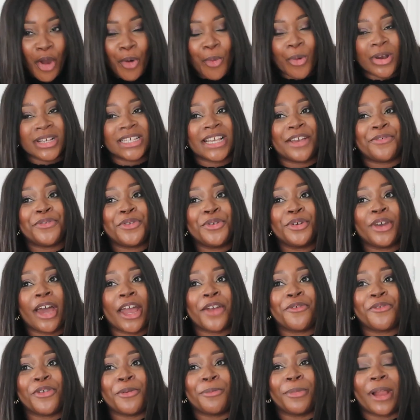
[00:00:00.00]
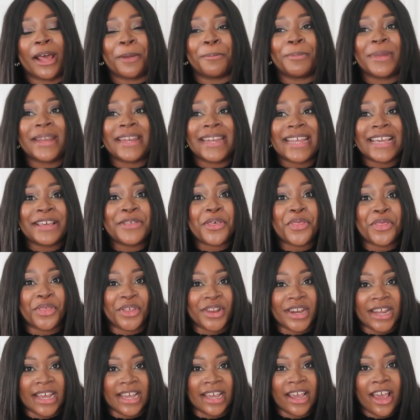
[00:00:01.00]
Whereas if you go from like beneath
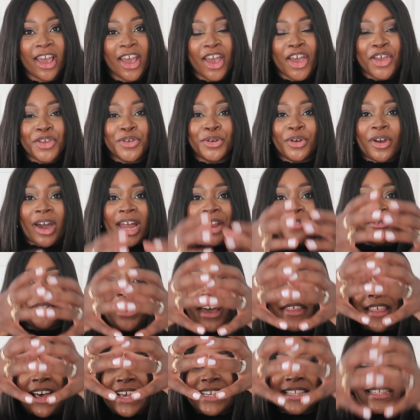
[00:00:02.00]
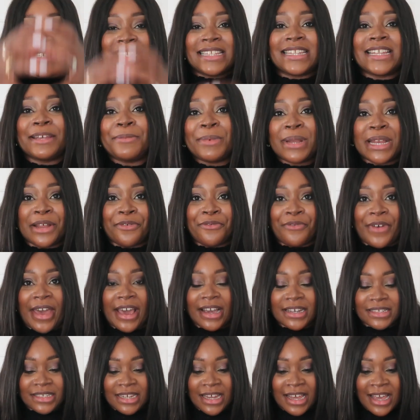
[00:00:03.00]
the knee, you kind of get that slimming
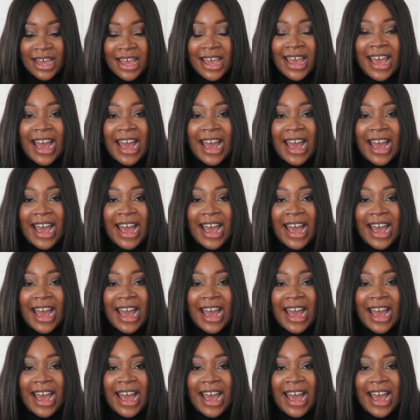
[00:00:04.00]
effect,